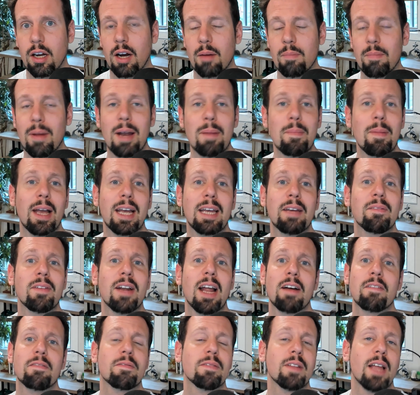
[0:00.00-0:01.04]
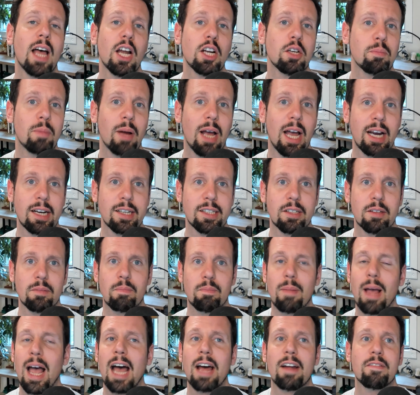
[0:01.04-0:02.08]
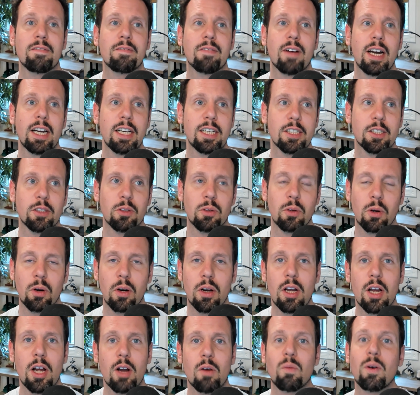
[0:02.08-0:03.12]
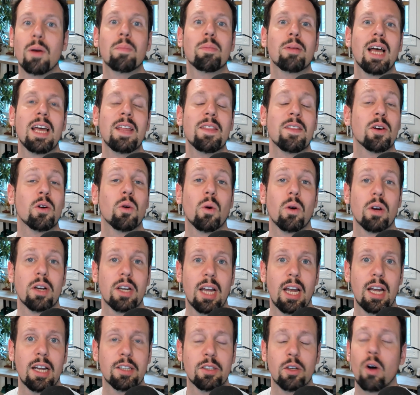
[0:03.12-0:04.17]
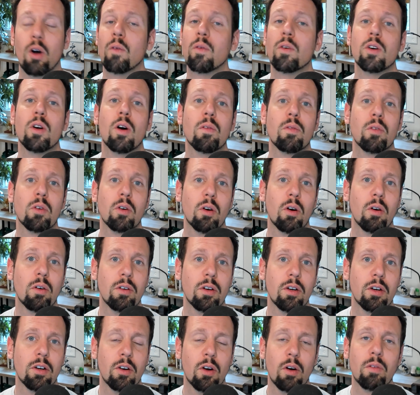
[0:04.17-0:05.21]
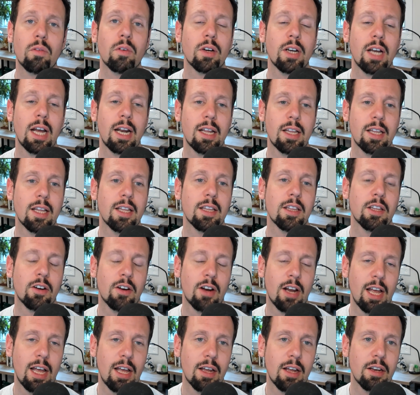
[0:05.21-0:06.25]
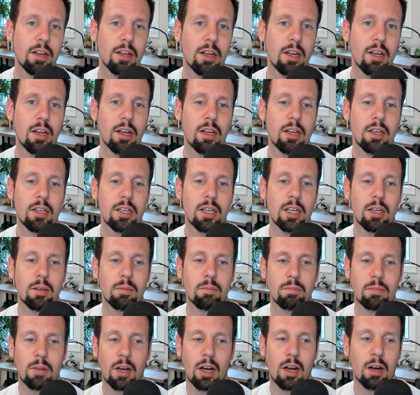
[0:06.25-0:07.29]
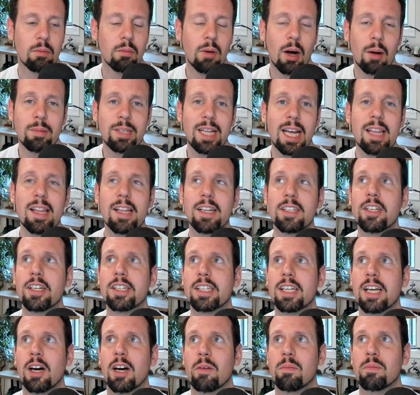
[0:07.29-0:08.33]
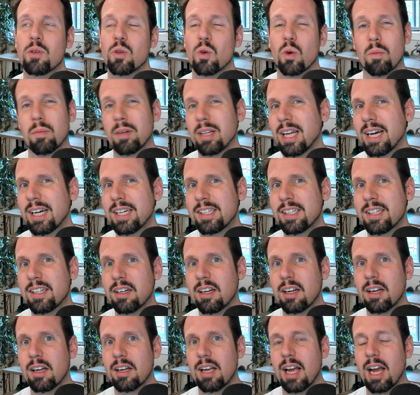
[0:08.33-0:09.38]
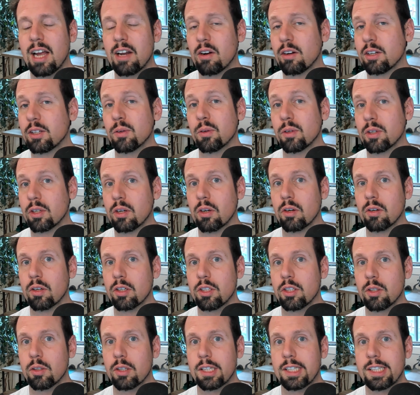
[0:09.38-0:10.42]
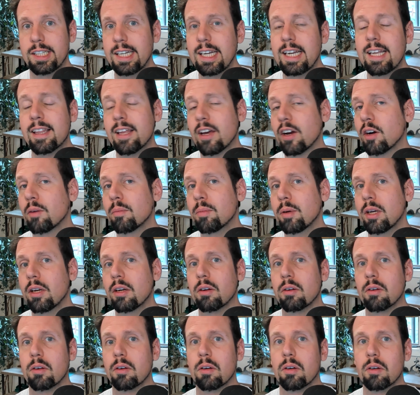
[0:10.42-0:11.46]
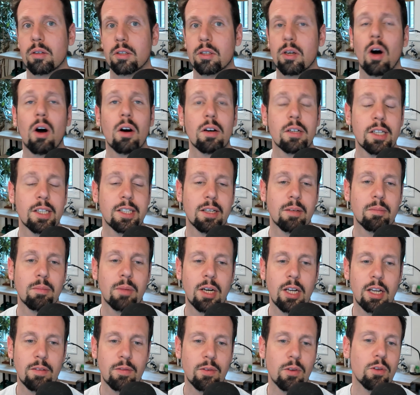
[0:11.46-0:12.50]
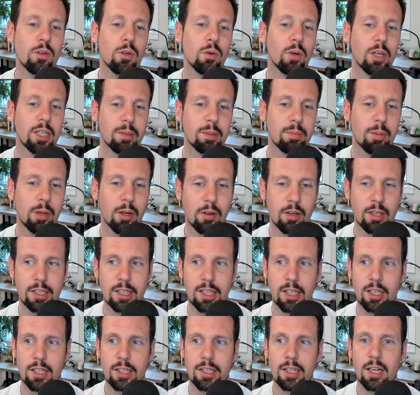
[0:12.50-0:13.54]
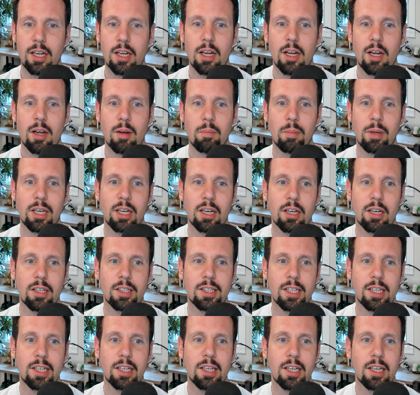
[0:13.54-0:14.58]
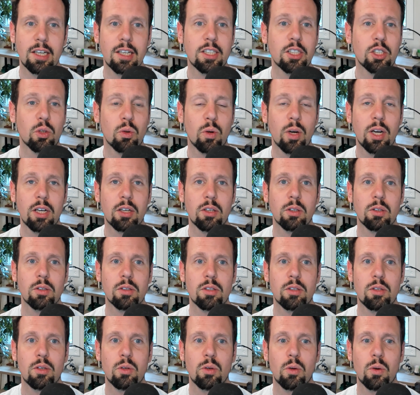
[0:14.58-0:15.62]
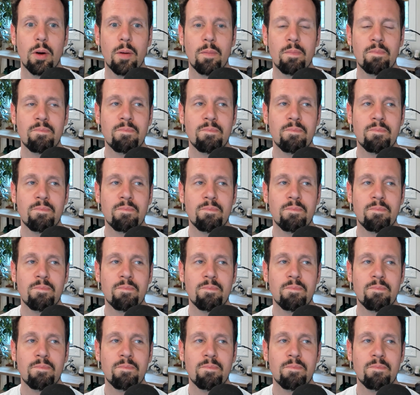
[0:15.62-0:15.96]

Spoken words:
Many men can have flashbacks to bad fights or replaying the court case over and over again in their head. I'm saying this just to help normalize it, and also encourage you to seek therapy or talk to somebody if you do experience this, because it is critical to